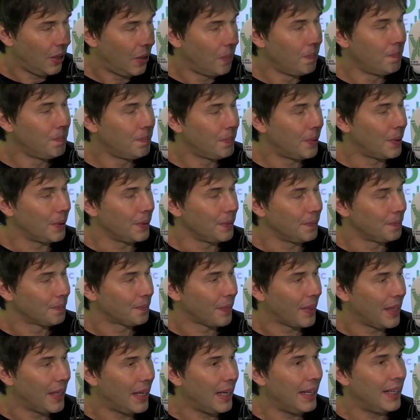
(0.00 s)
humble,
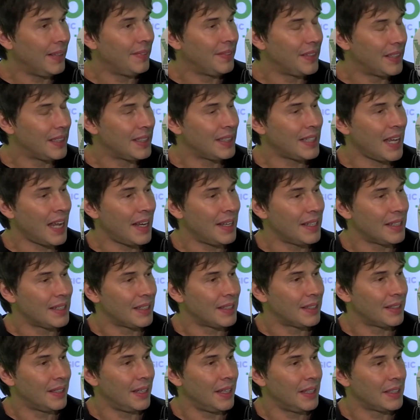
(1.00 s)
in the
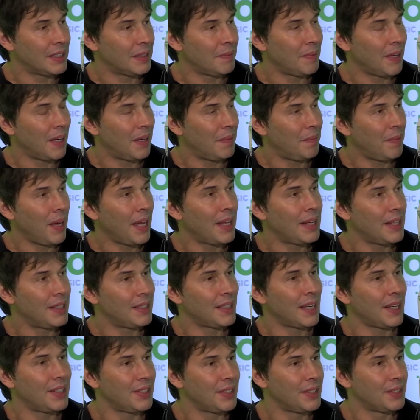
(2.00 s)
sense that it's about paying
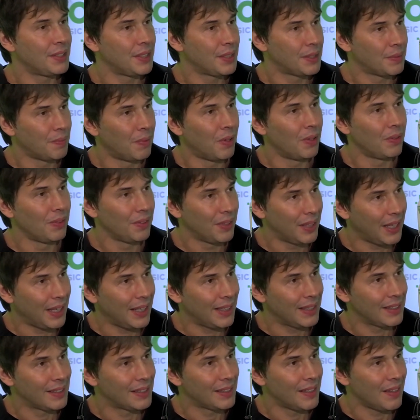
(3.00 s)
attention to small
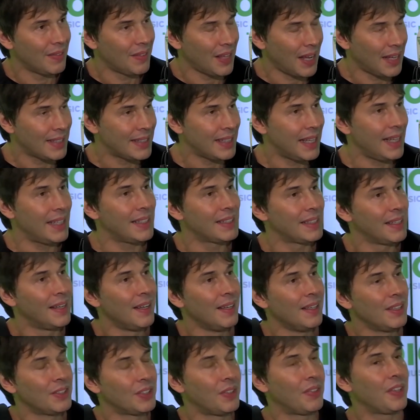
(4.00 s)
things, and that's it.
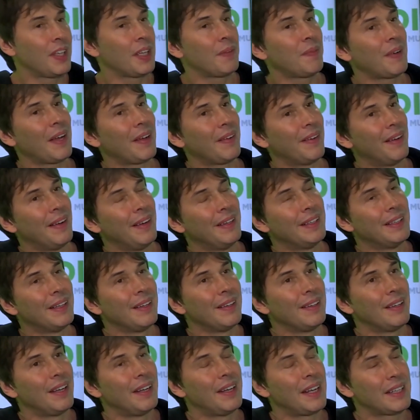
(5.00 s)
So if you think about,
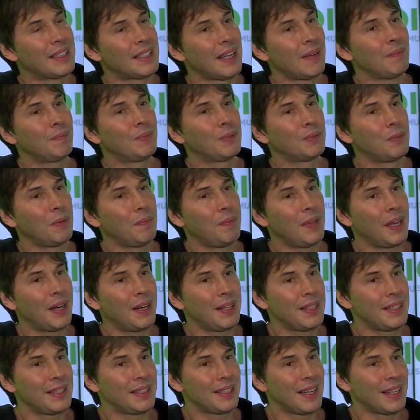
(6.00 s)
an example would be
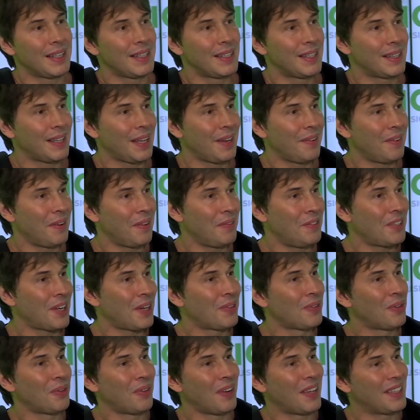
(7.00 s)
Einstein's theory of
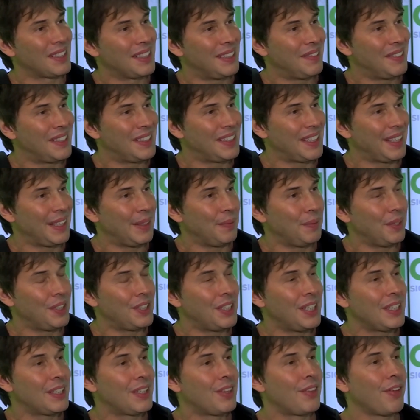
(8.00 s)
general relativity,
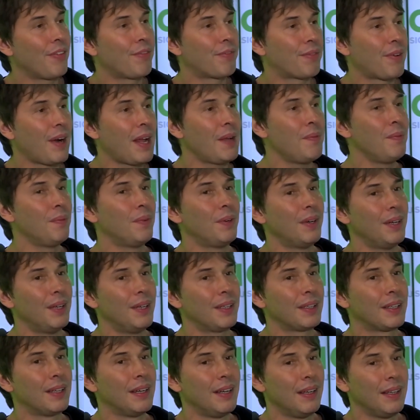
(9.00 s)
which is the
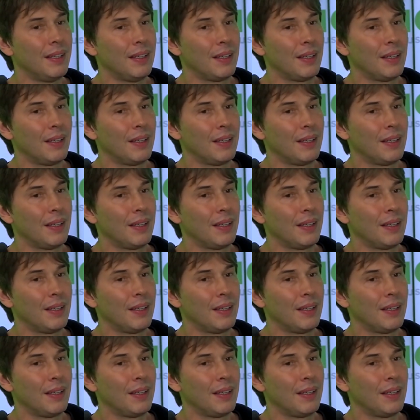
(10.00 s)
framework